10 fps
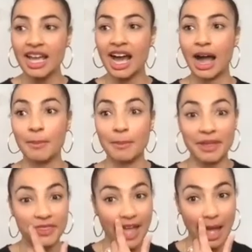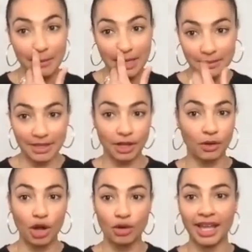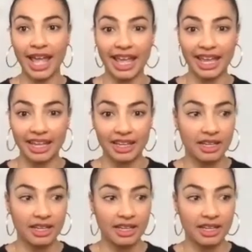But that made me go, okay,